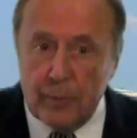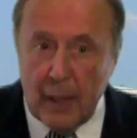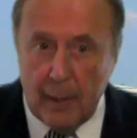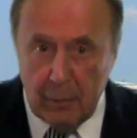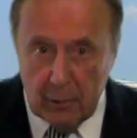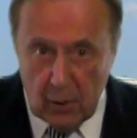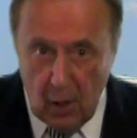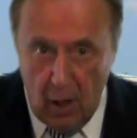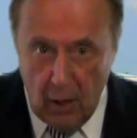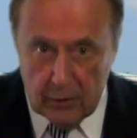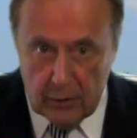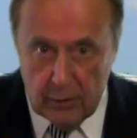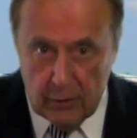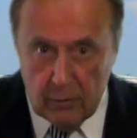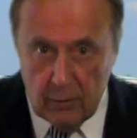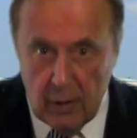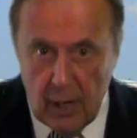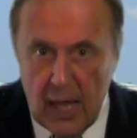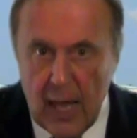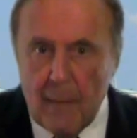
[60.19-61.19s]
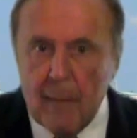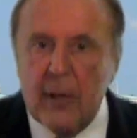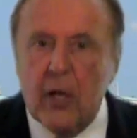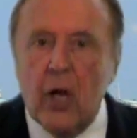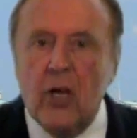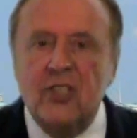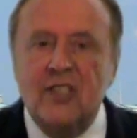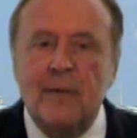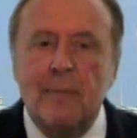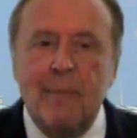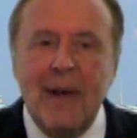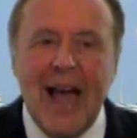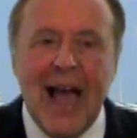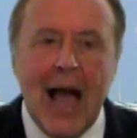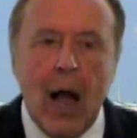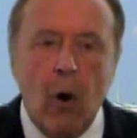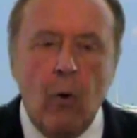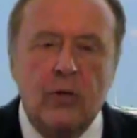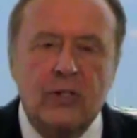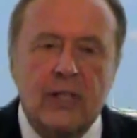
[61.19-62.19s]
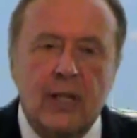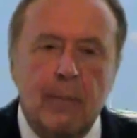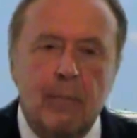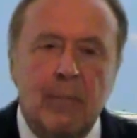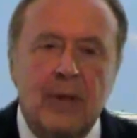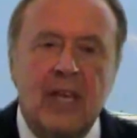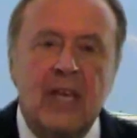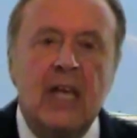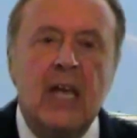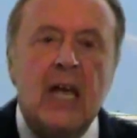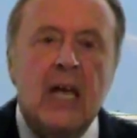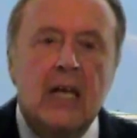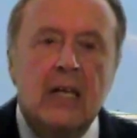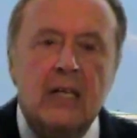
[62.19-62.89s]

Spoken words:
they belong to, because the powers that be